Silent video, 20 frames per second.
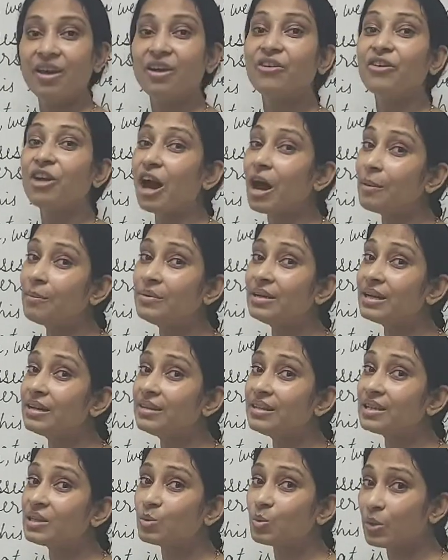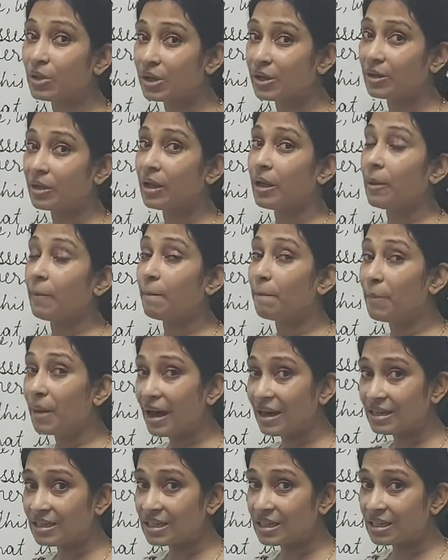Ram did this work.
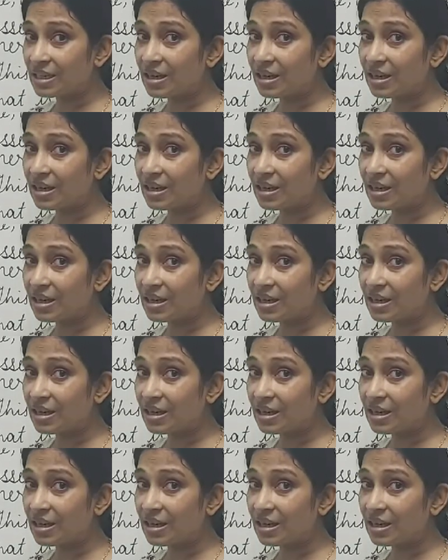But